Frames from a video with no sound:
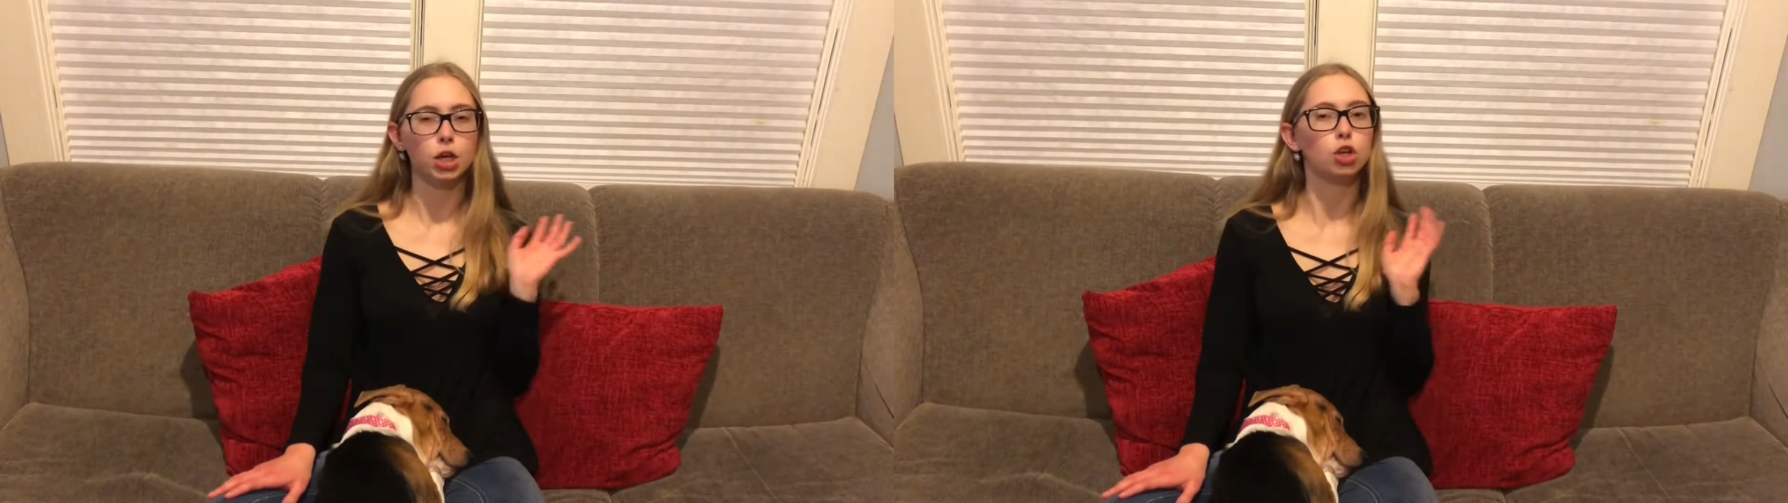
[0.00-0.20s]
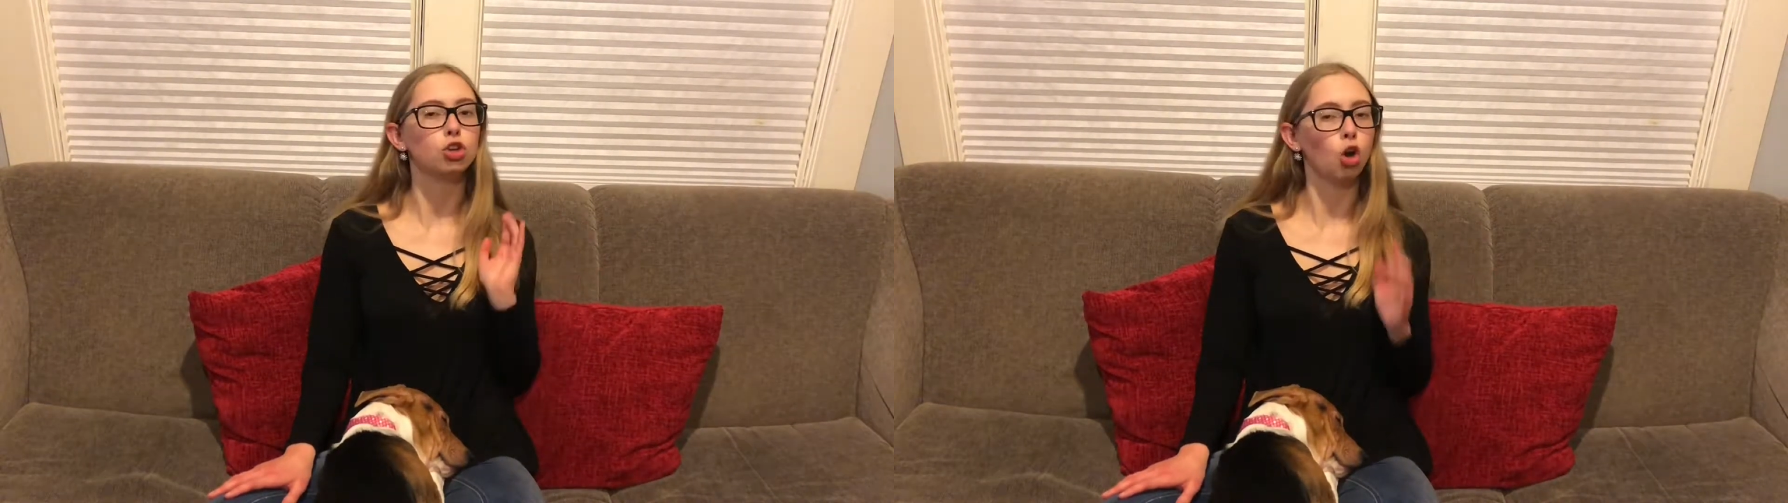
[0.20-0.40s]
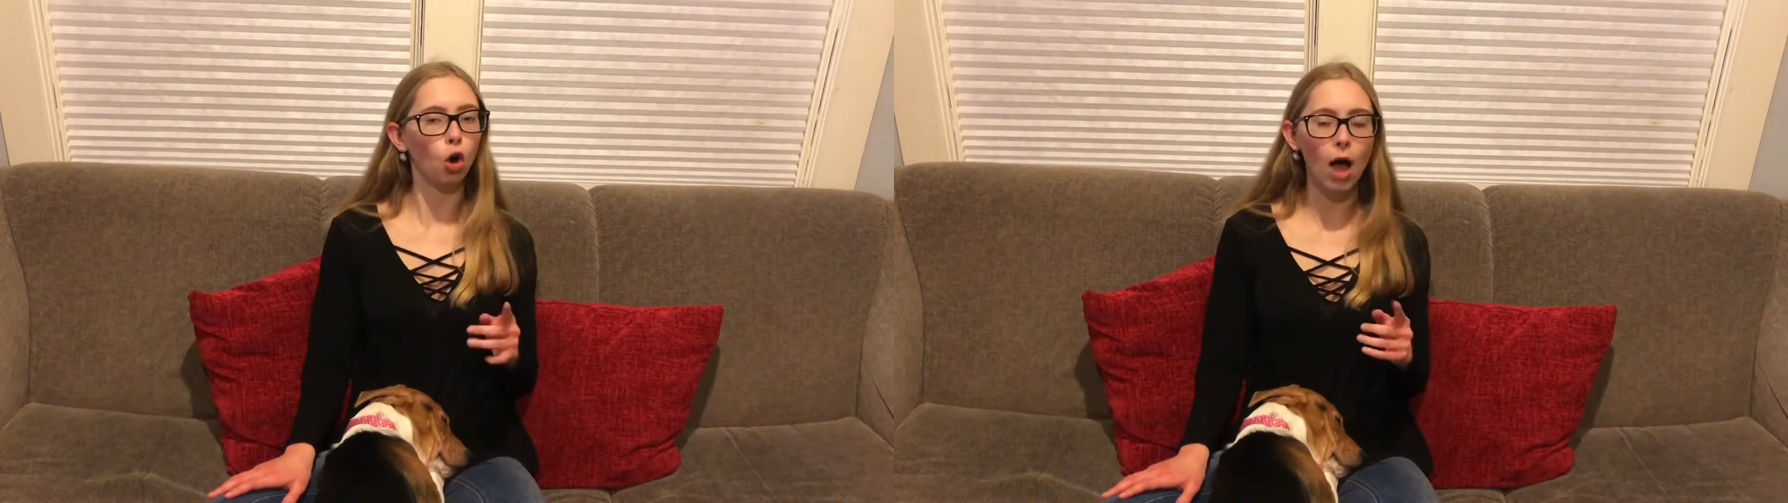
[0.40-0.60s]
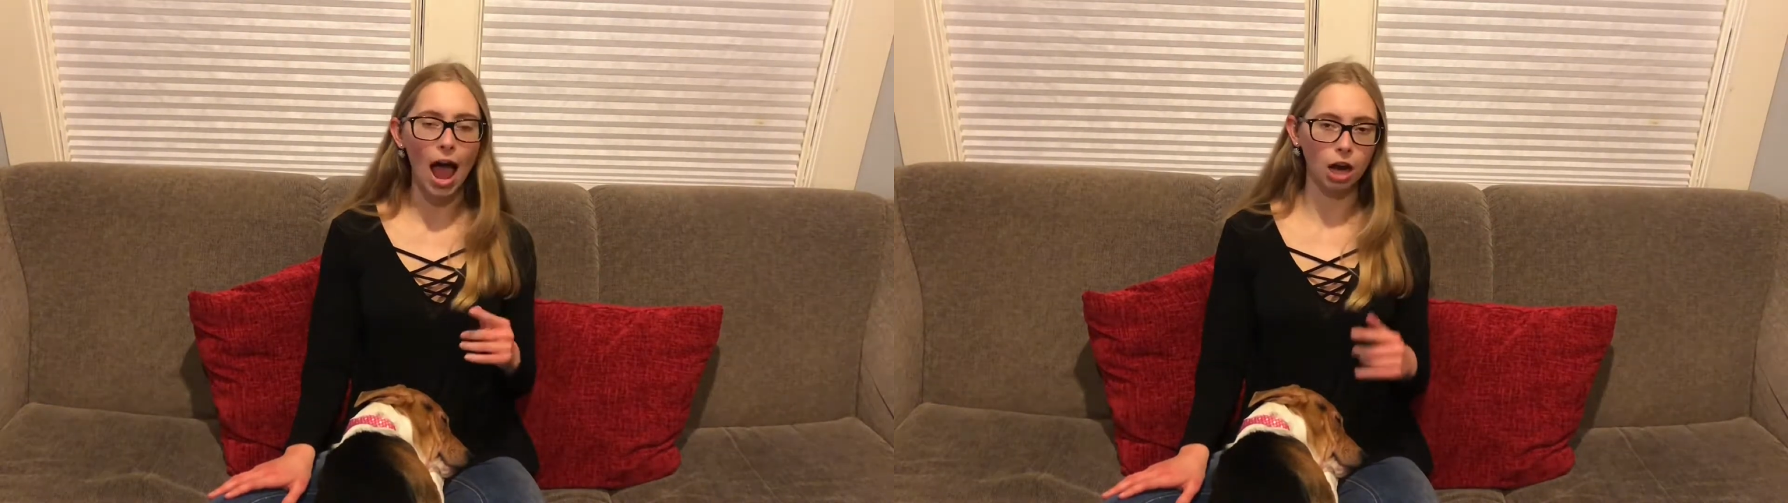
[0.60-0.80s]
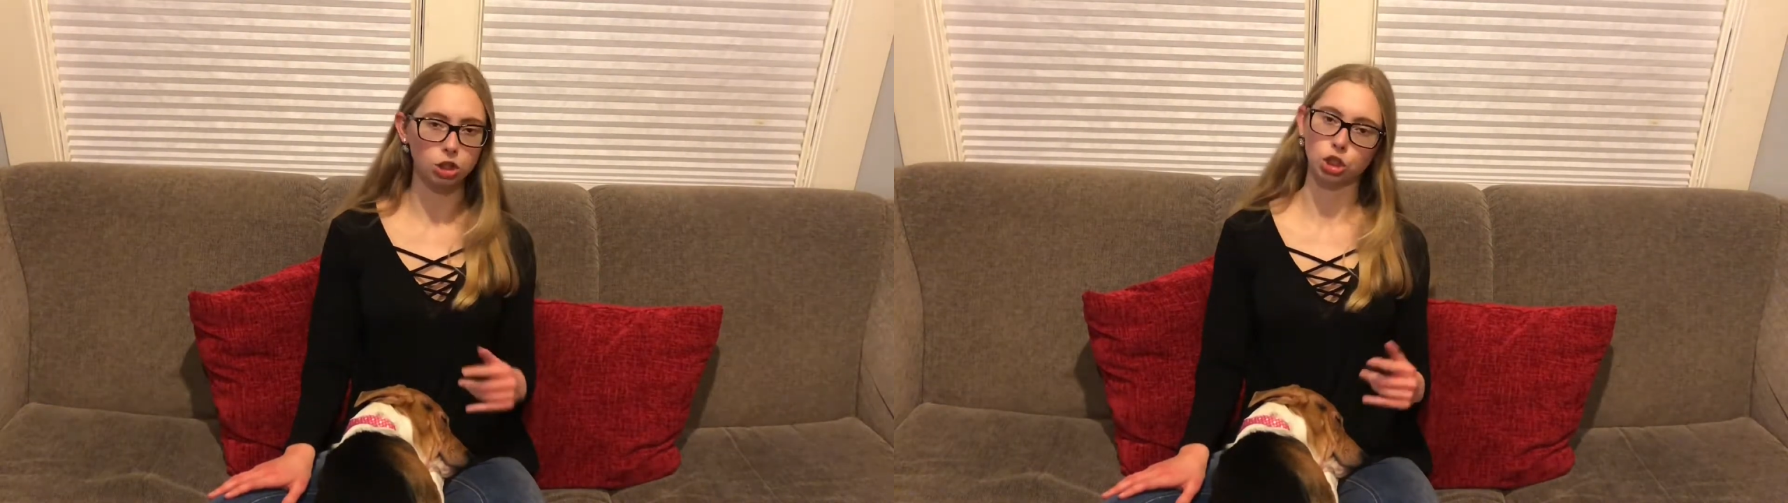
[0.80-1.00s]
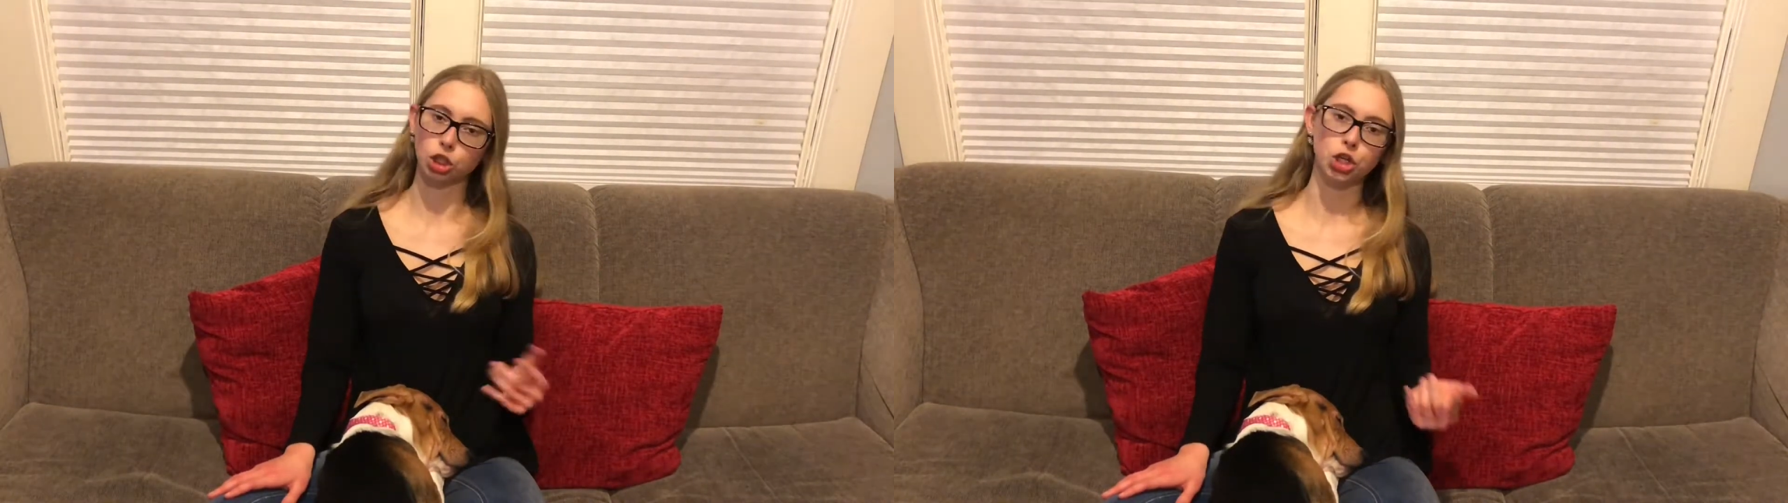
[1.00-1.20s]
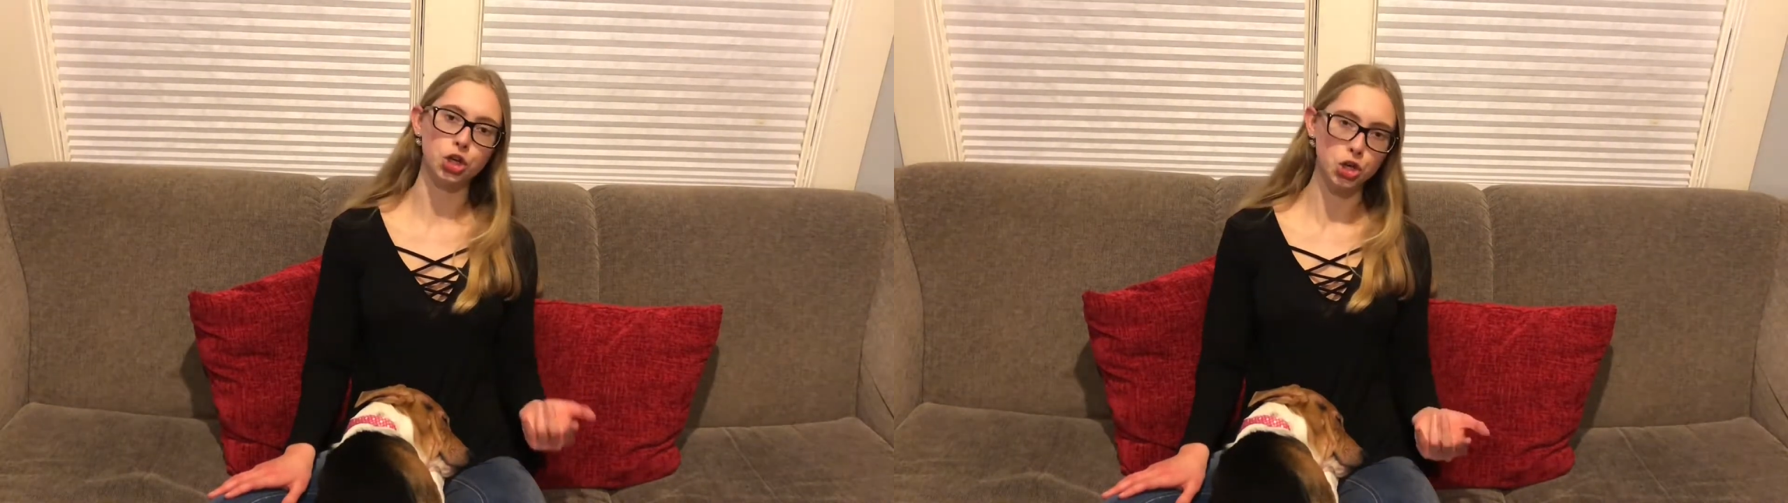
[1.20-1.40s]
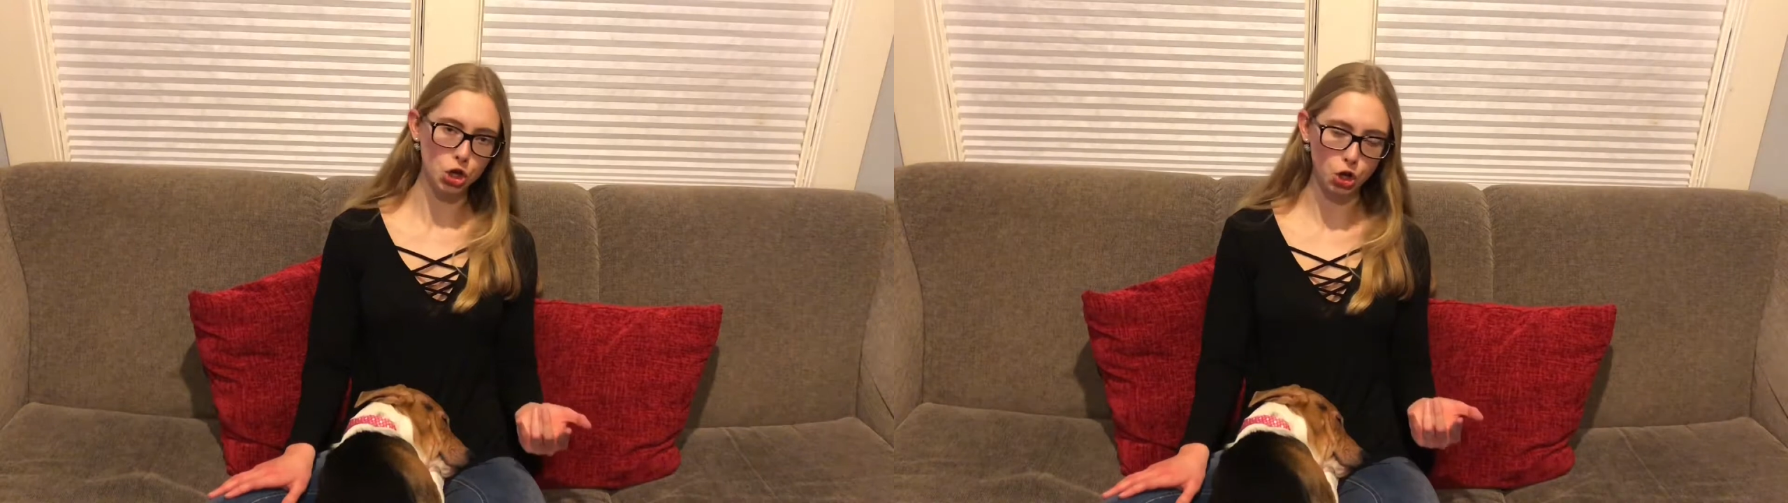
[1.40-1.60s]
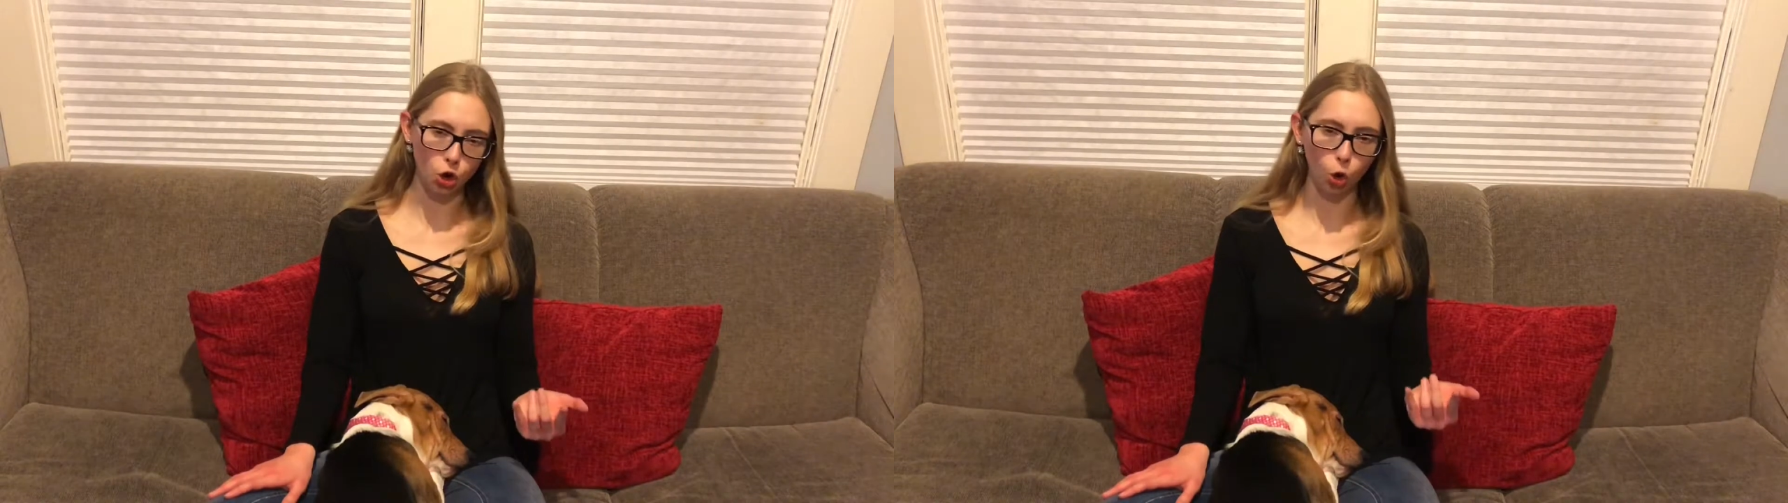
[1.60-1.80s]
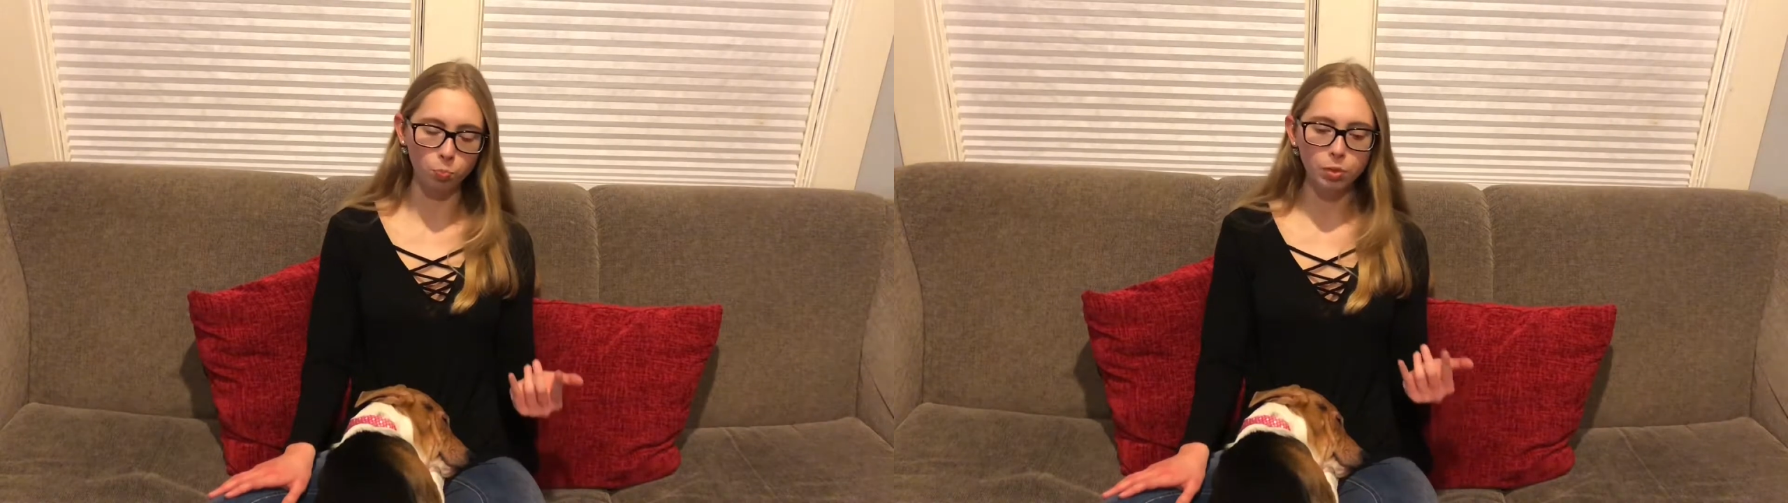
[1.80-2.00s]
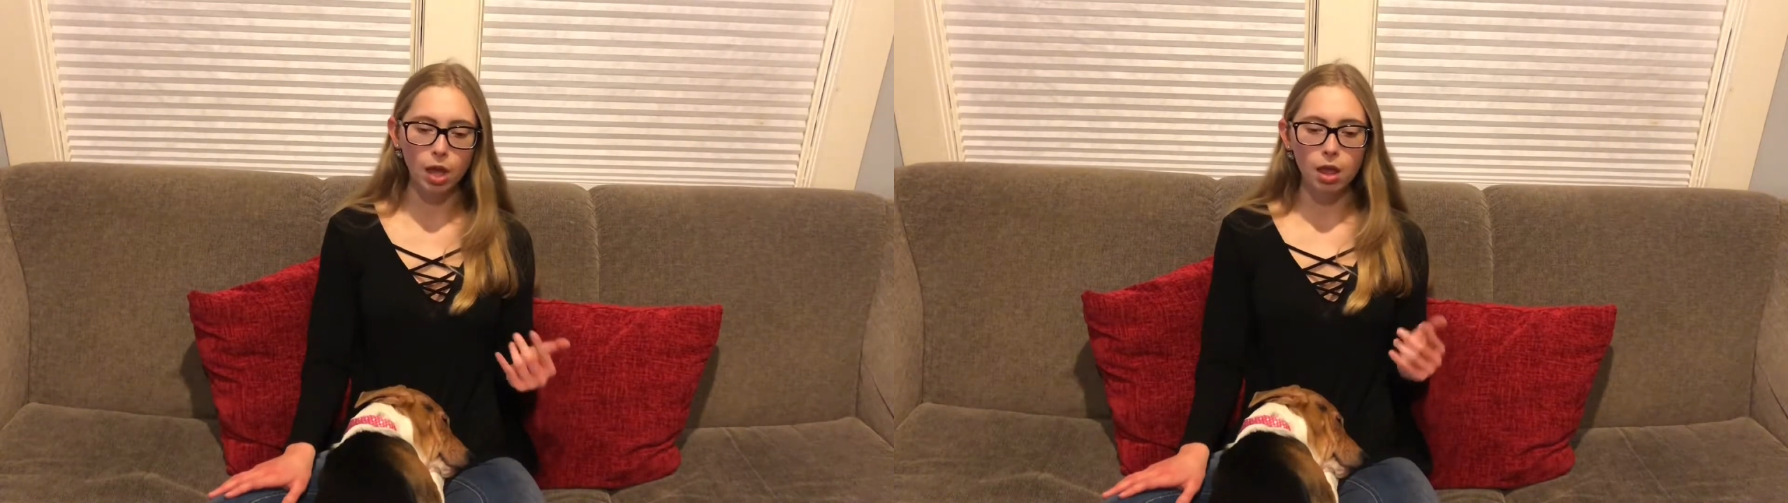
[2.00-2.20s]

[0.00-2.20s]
an adult actor could do.